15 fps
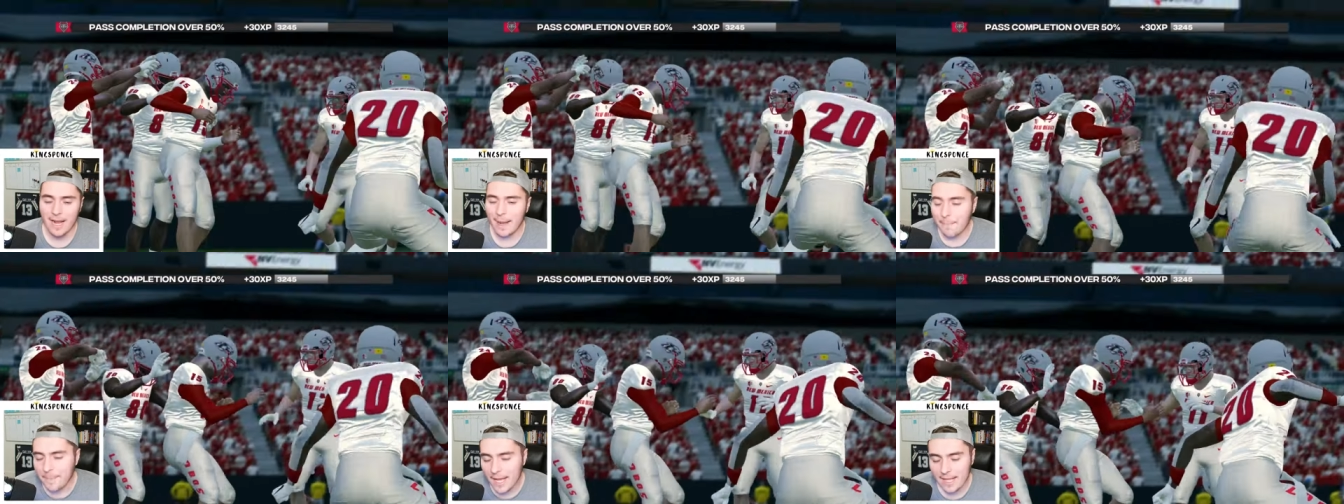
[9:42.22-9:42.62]

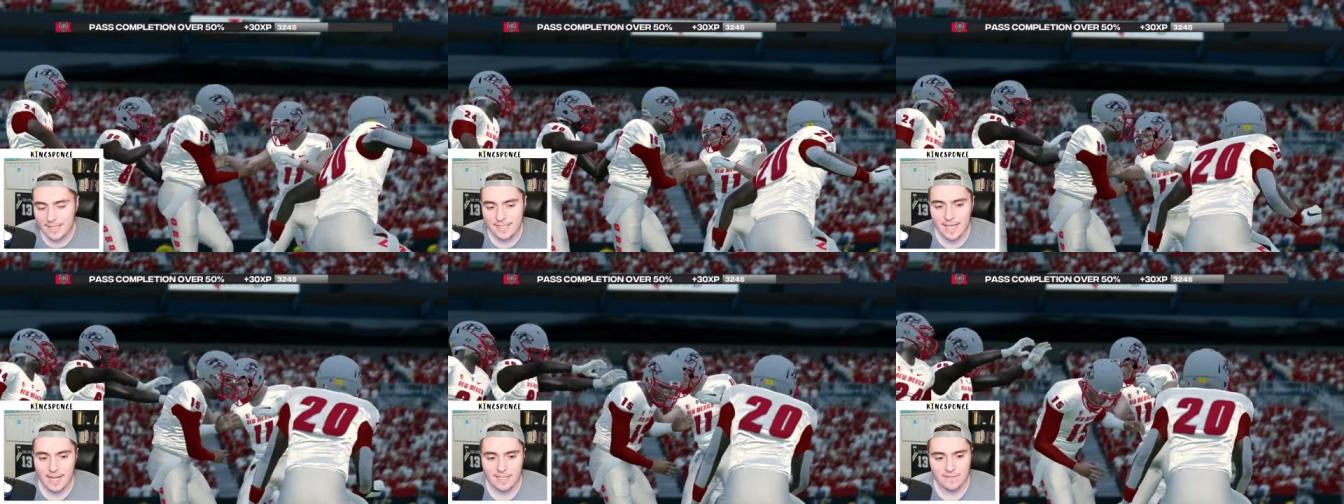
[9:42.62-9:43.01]
I'm not
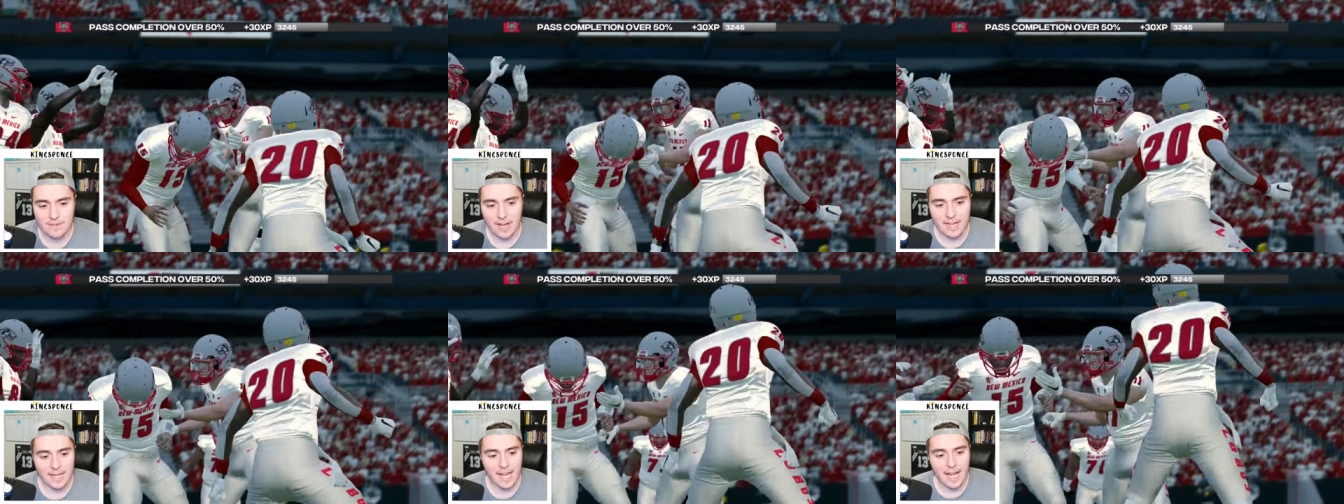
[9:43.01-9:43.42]

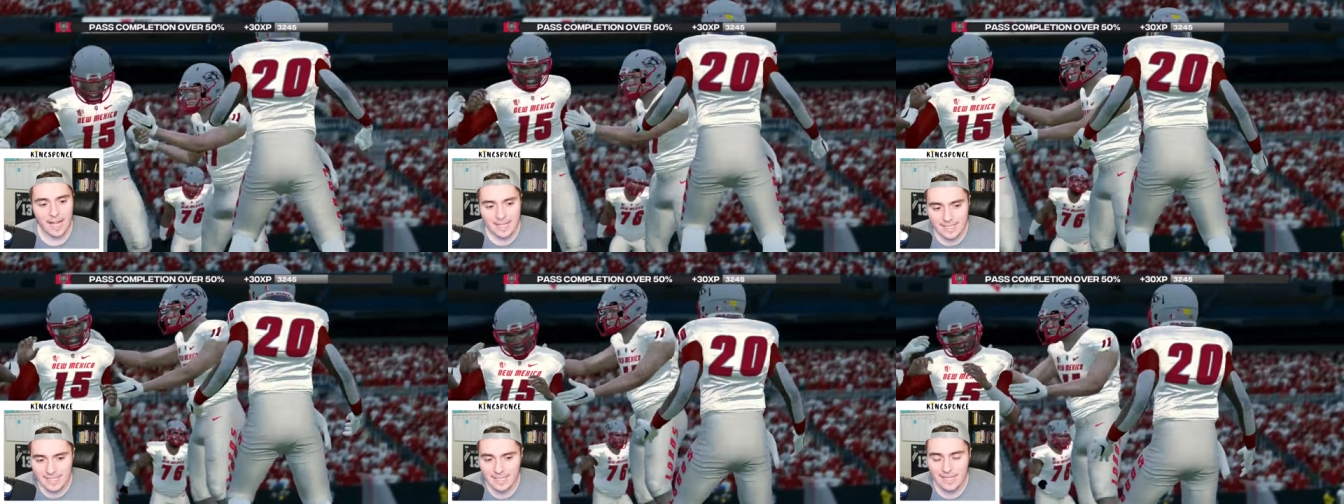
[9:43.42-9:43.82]
satisfied.
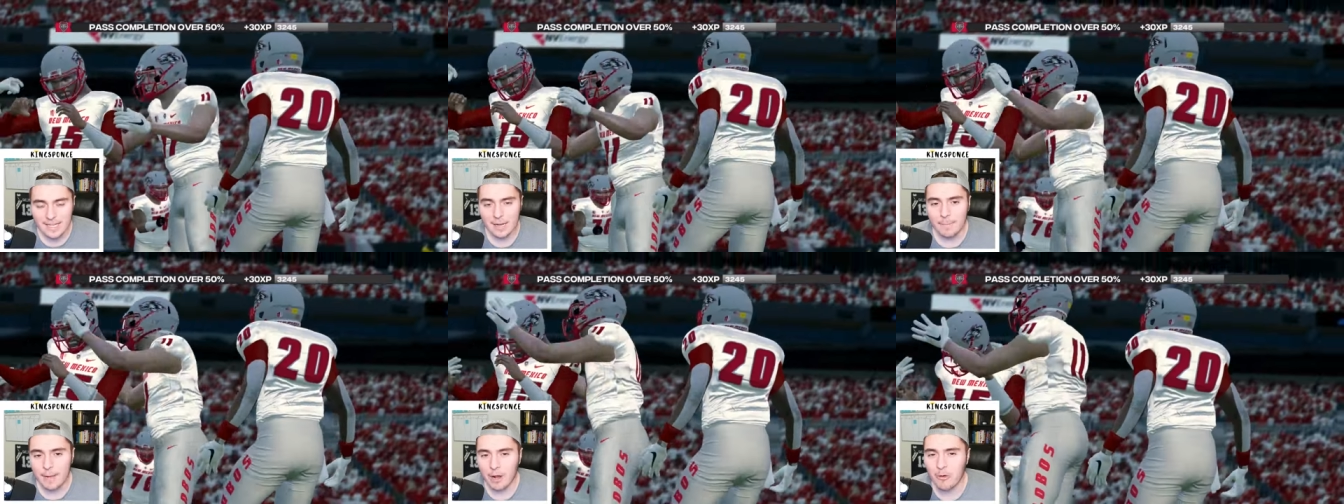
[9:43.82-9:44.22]
I need
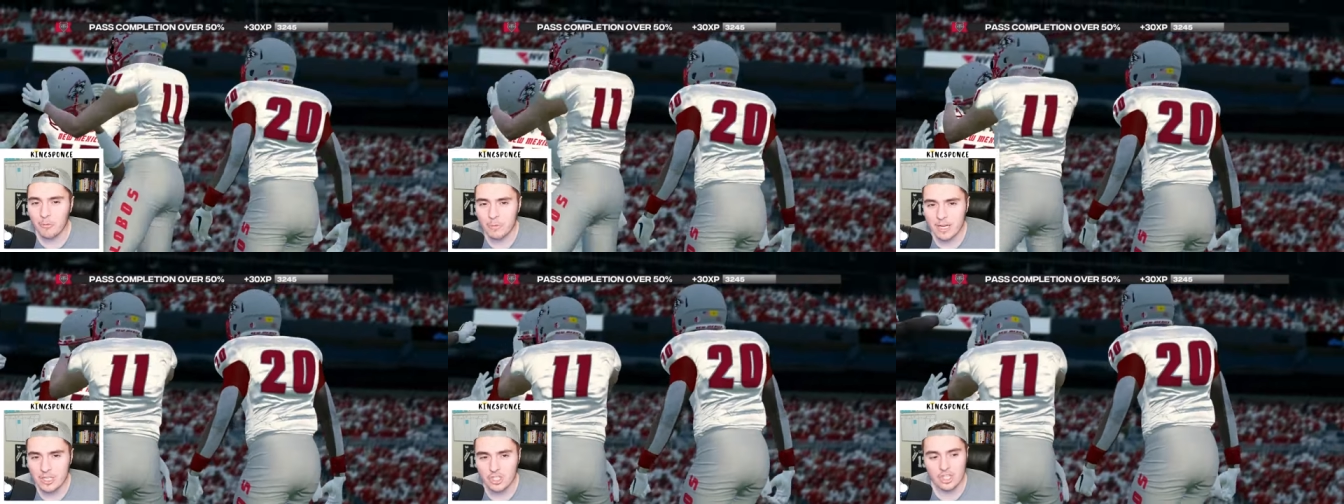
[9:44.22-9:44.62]
a Mountain
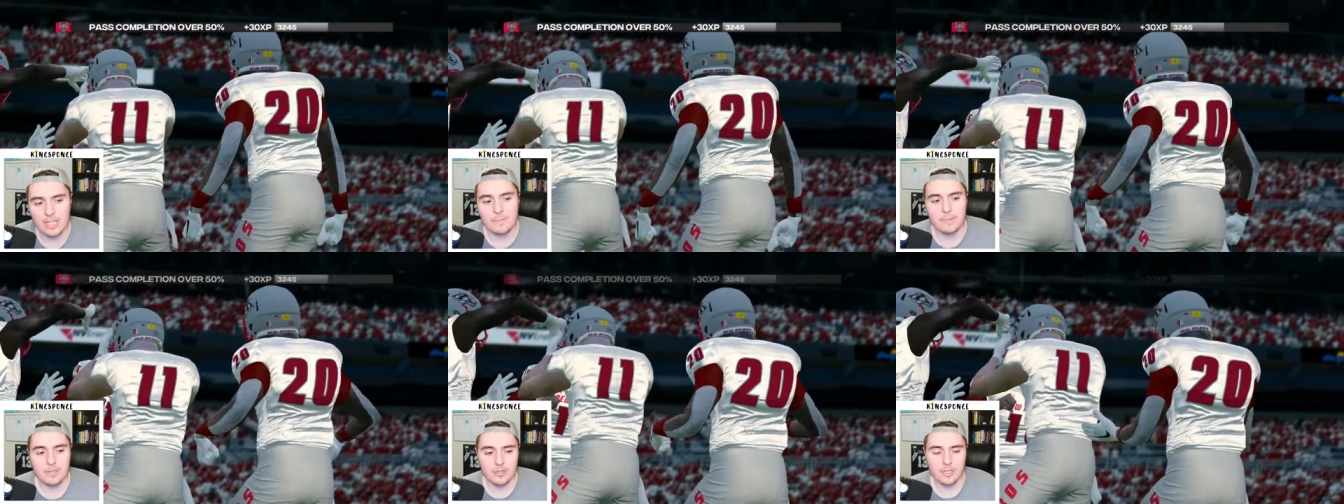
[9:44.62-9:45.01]
West
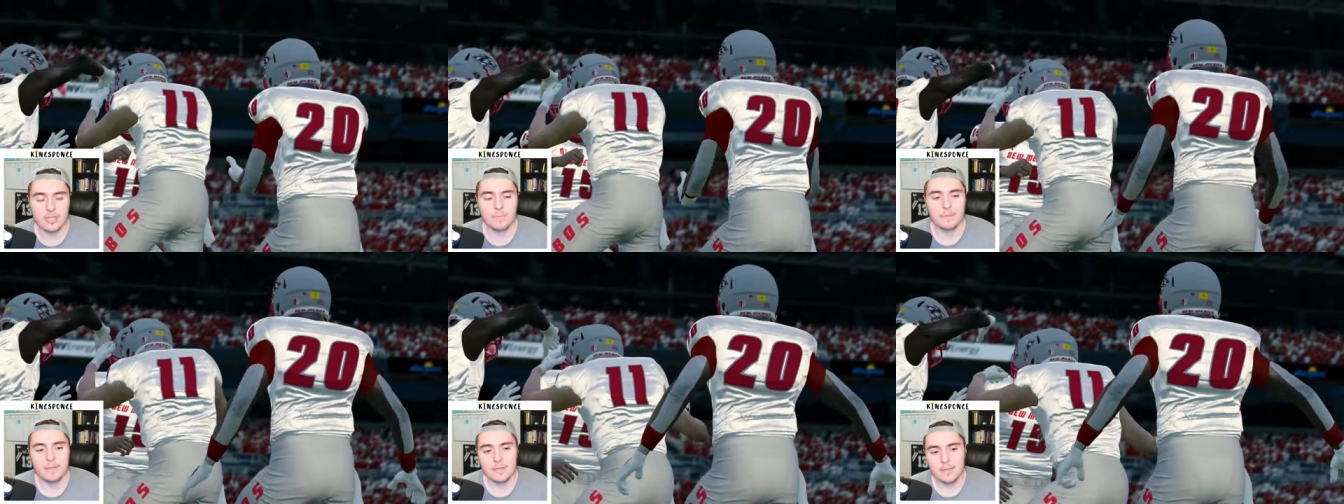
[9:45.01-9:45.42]

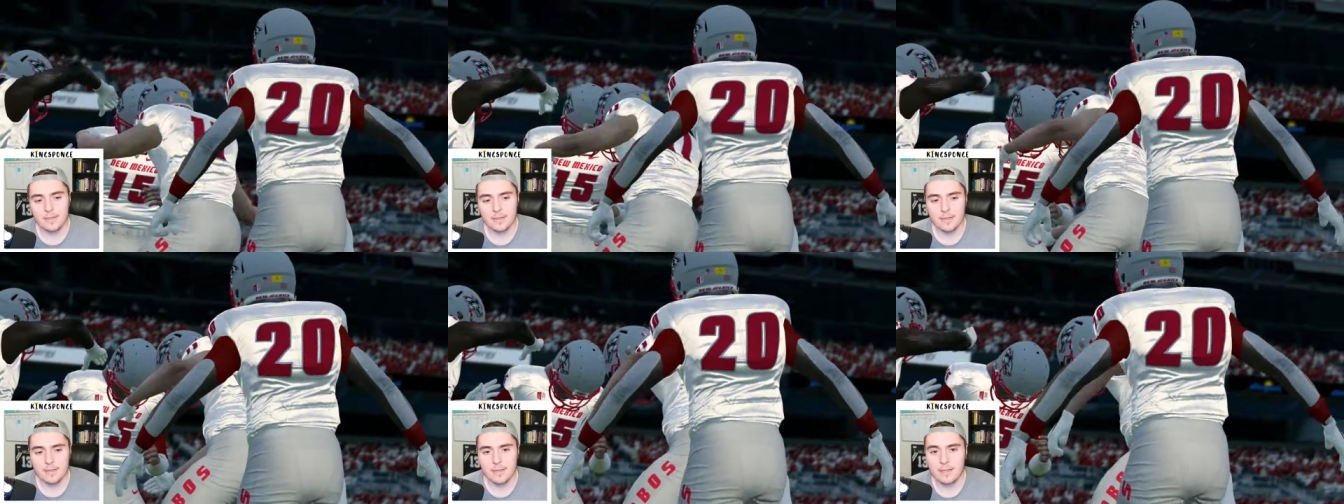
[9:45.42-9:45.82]
championship.
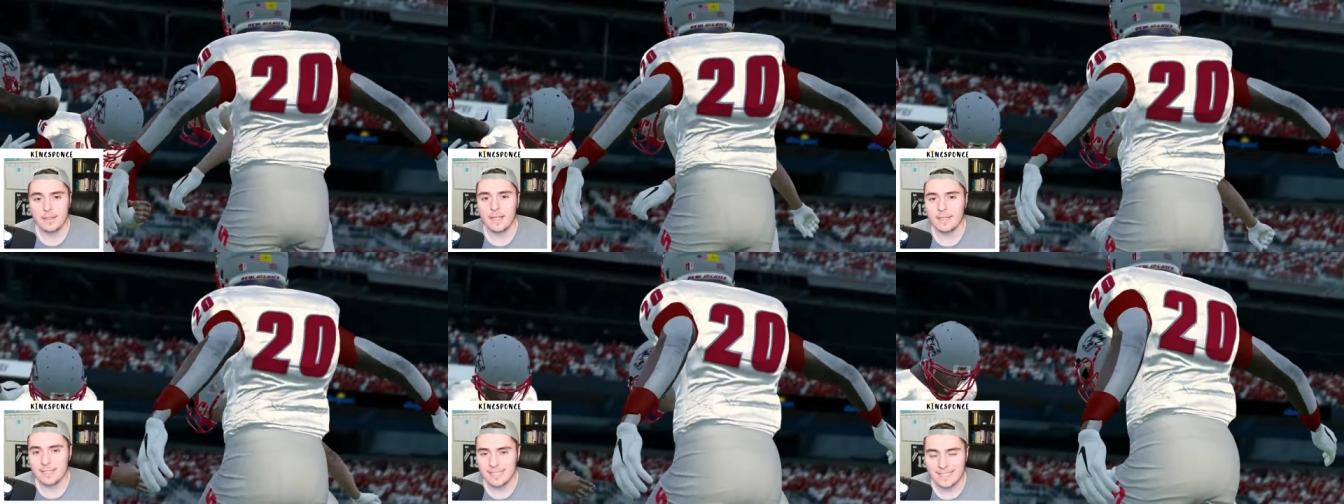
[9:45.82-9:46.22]

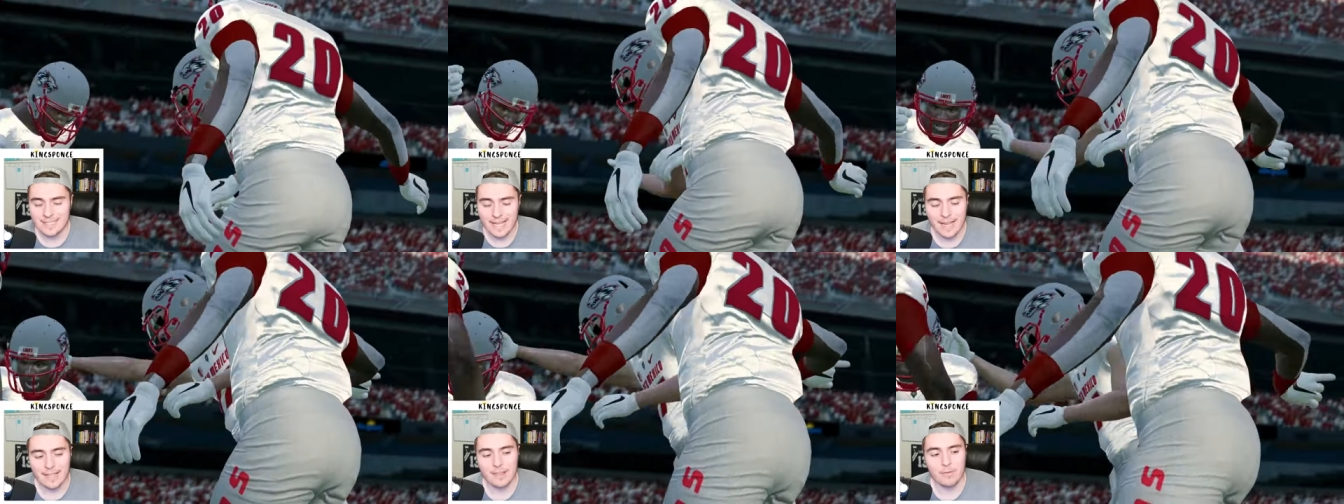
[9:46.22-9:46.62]
That's
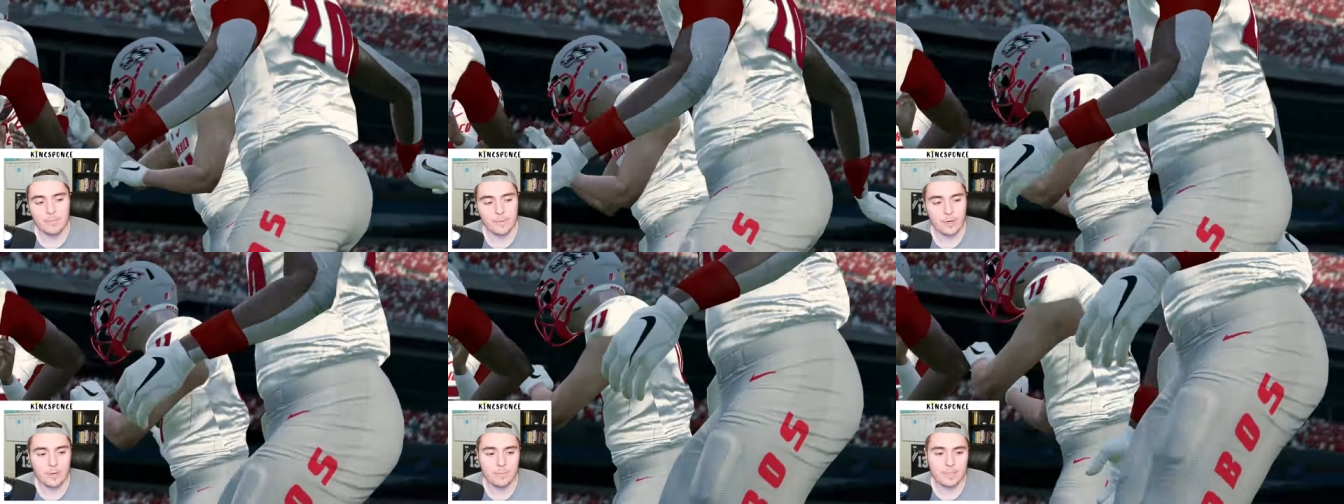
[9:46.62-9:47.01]
exactly what
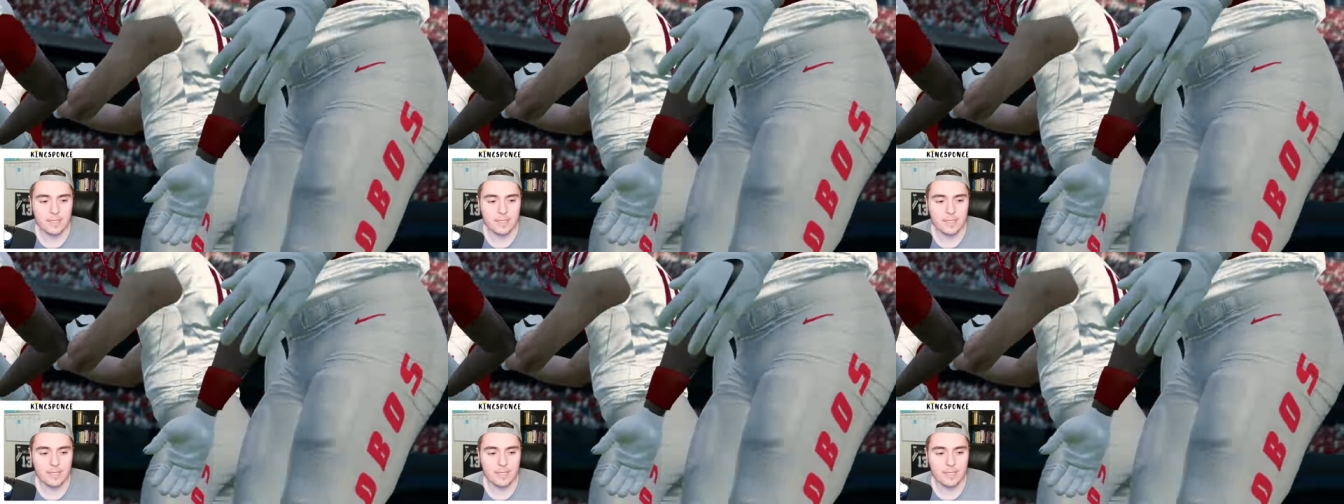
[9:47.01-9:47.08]
Mahomes